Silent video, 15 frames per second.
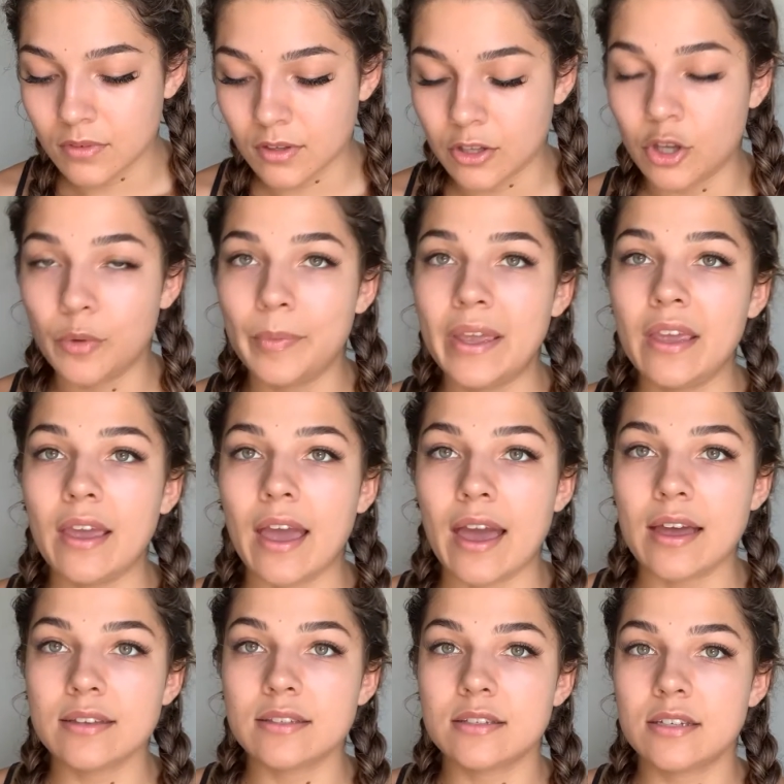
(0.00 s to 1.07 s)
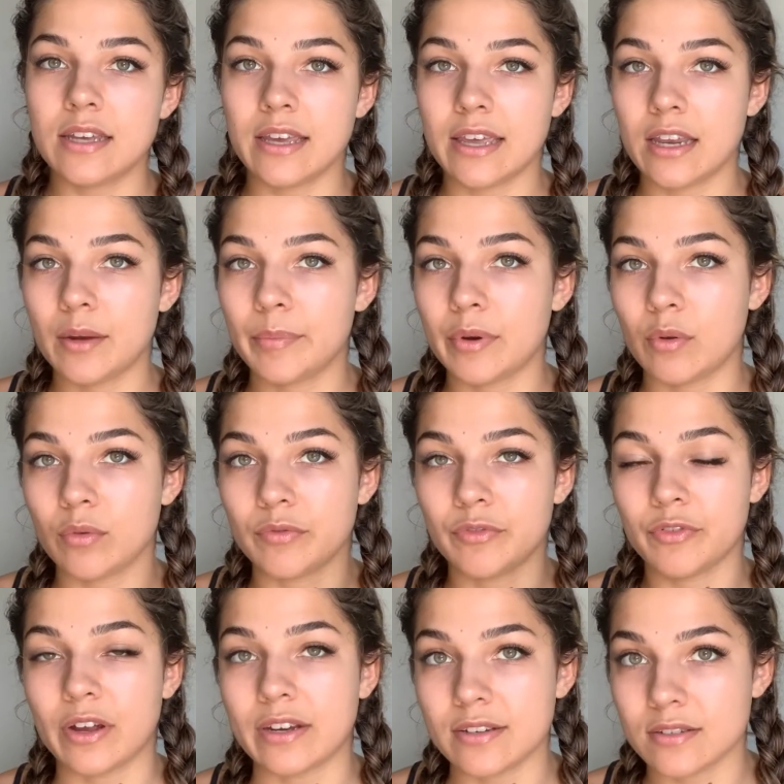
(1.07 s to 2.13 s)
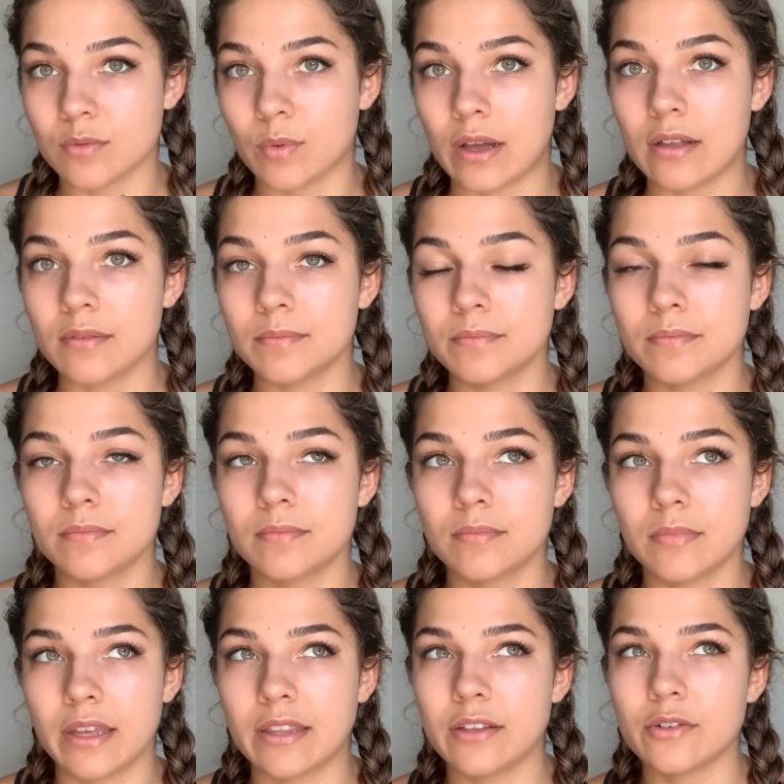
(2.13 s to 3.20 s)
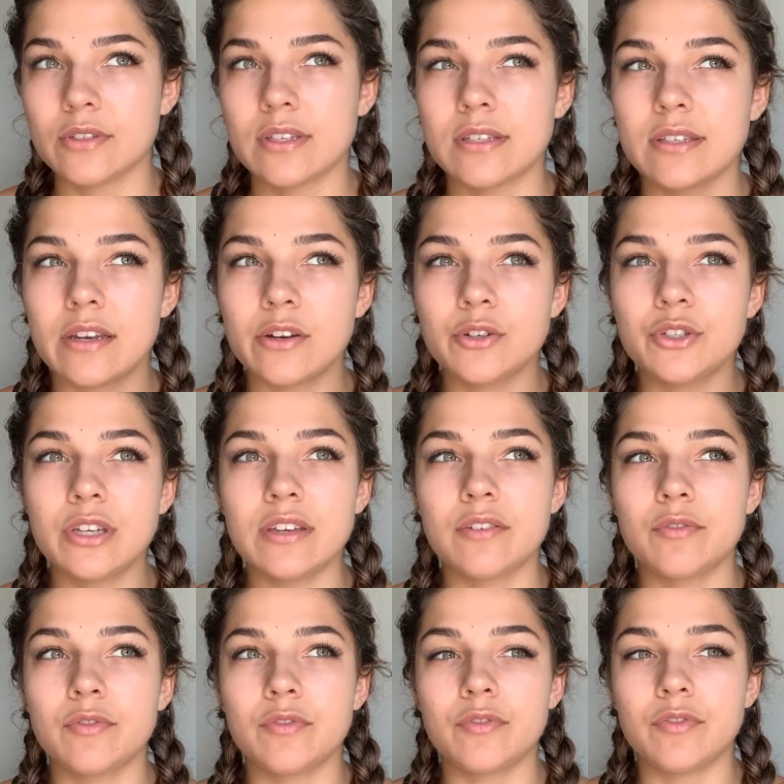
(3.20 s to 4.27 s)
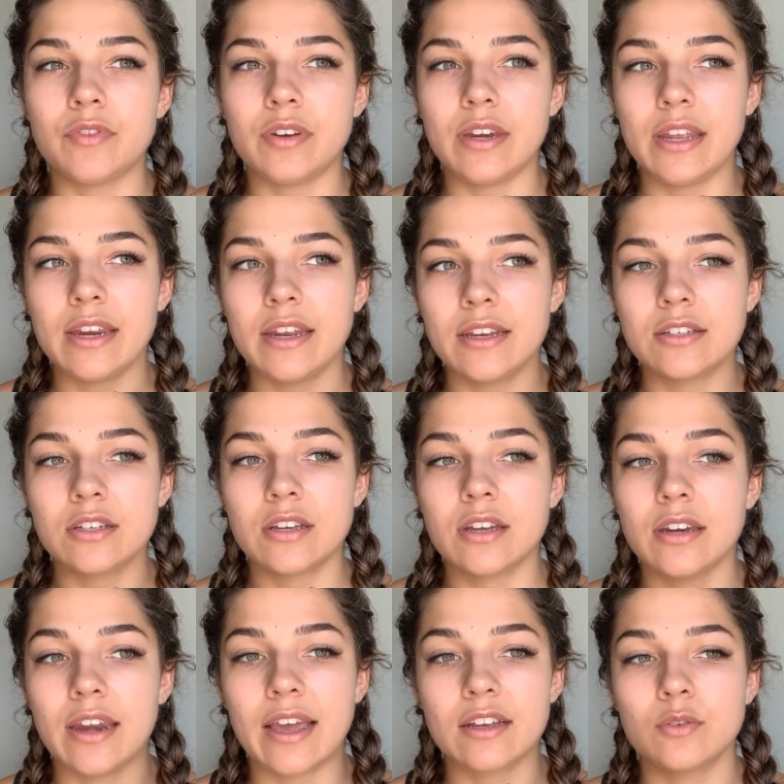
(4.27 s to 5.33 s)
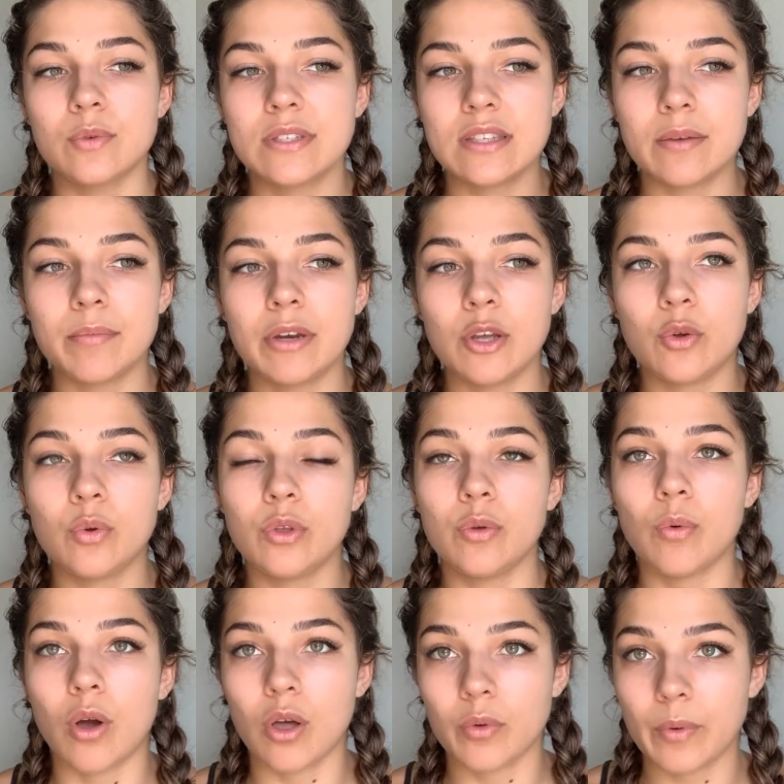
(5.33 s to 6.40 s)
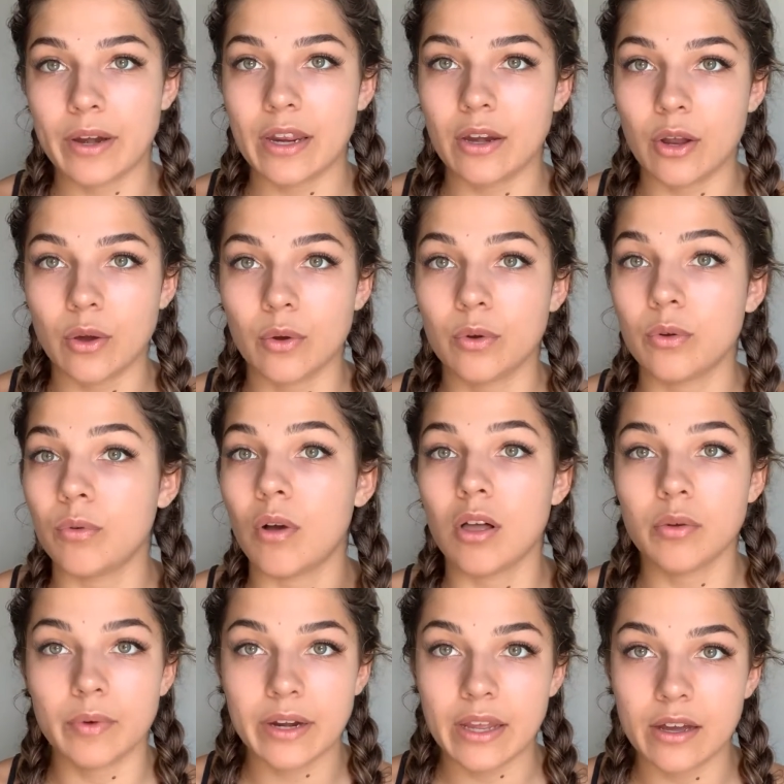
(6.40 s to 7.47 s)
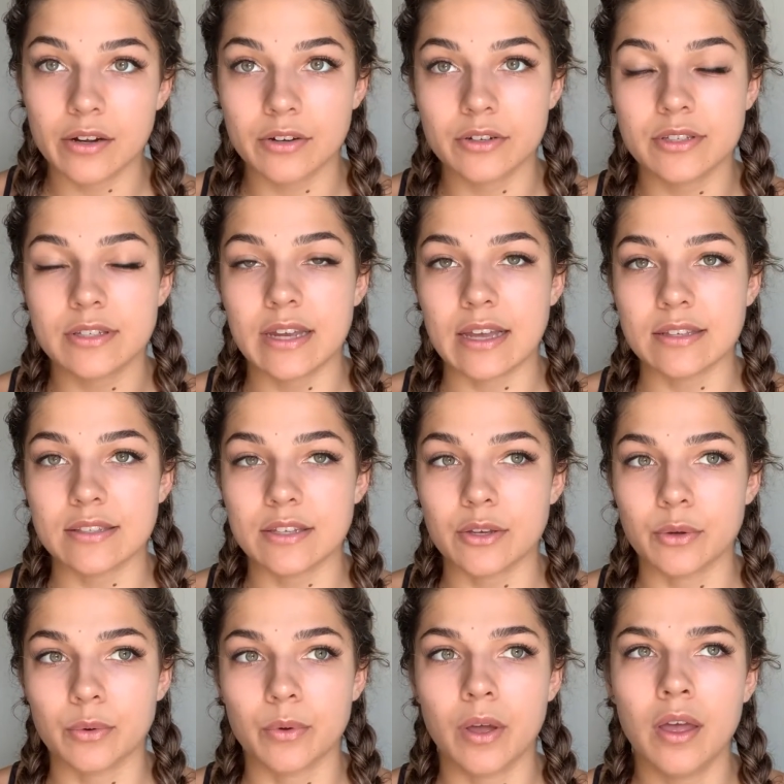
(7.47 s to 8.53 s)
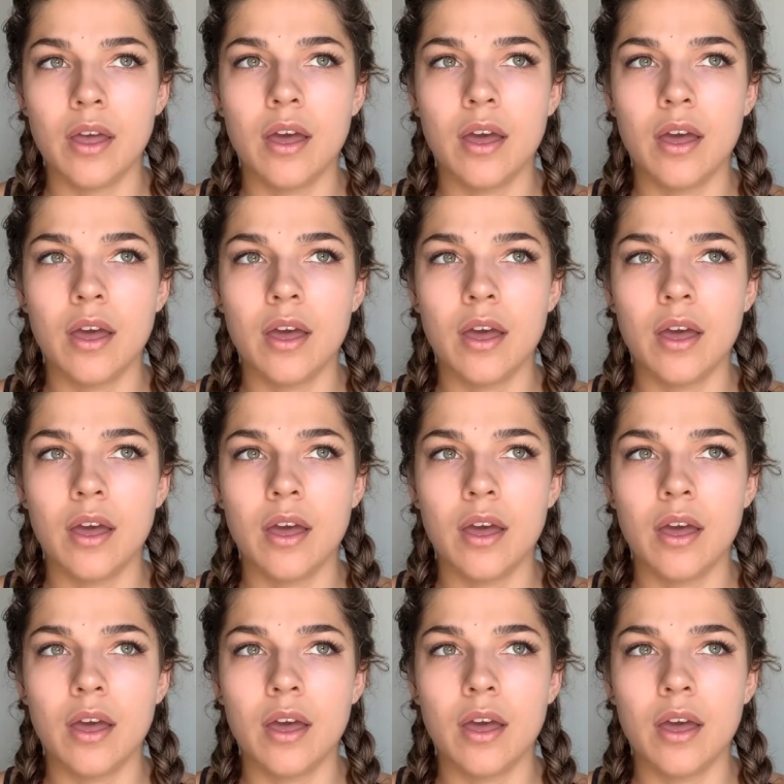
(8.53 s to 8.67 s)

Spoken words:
You're being asked to hit up an old friend as well. Like, there's this energy of needing to connect with somebody who you already know, who already understands you.